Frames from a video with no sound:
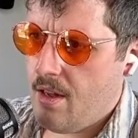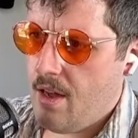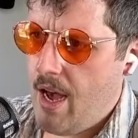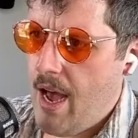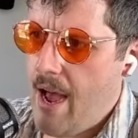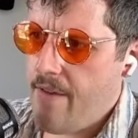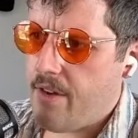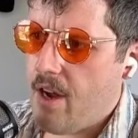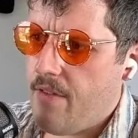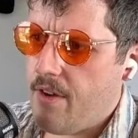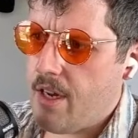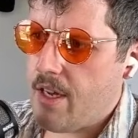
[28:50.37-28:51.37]
have
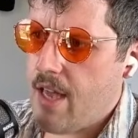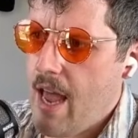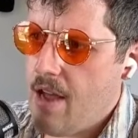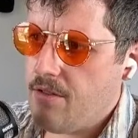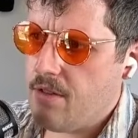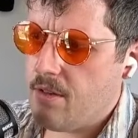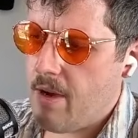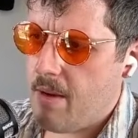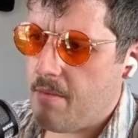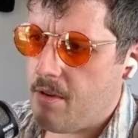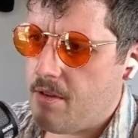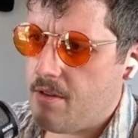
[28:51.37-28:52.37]
governing council
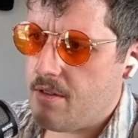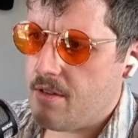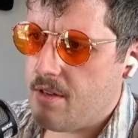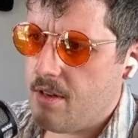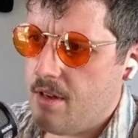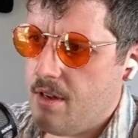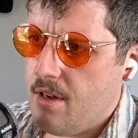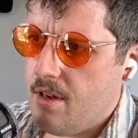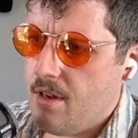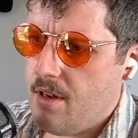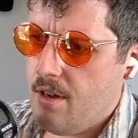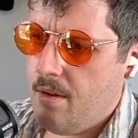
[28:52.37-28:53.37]
members
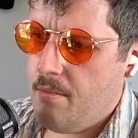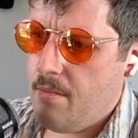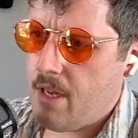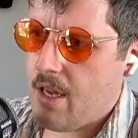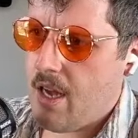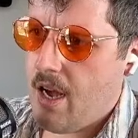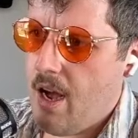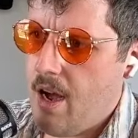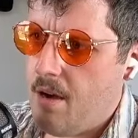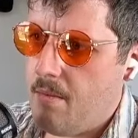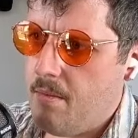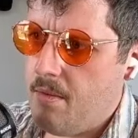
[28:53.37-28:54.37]

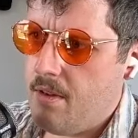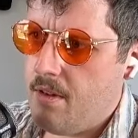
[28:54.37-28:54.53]
become